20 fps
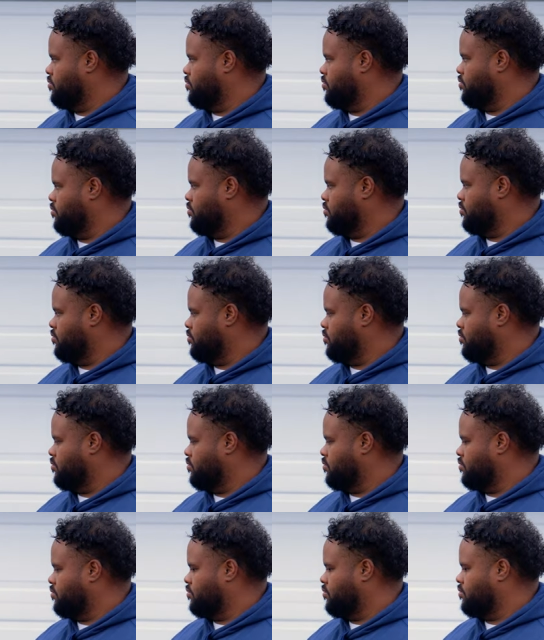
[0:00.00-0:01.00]

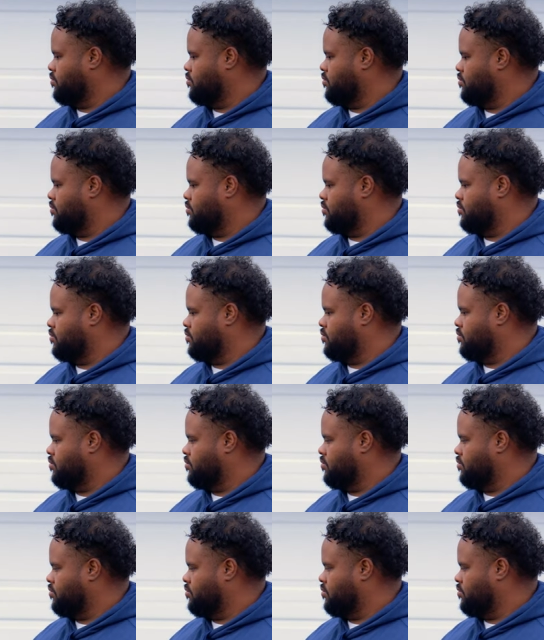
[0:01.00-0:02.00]

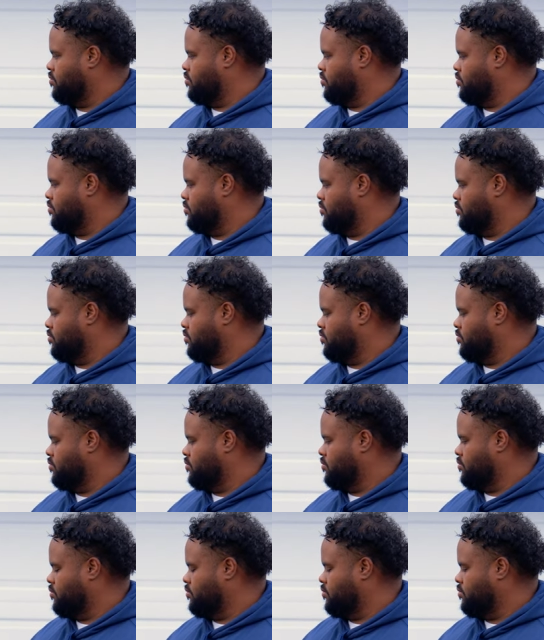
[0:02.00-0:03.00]

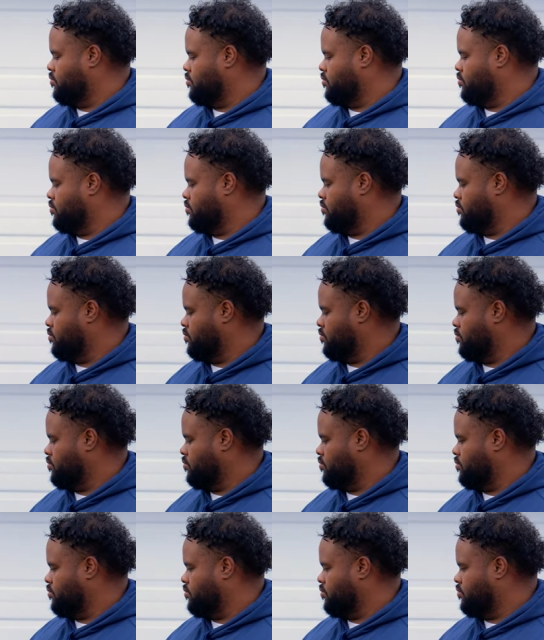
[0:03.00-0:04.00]

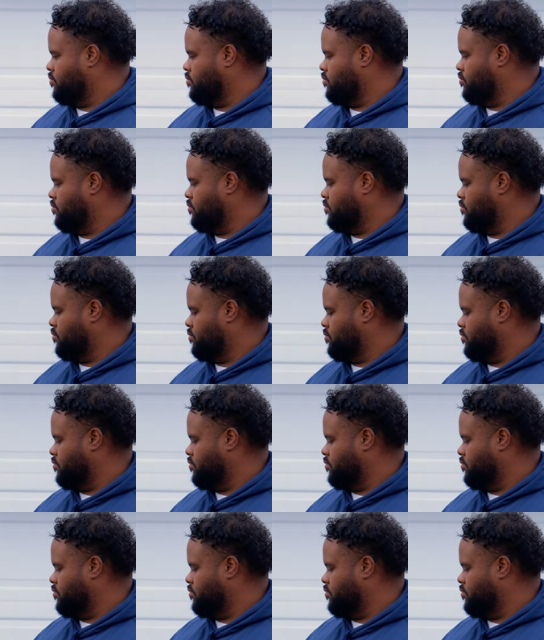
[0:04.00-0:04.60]
Nobody speaks.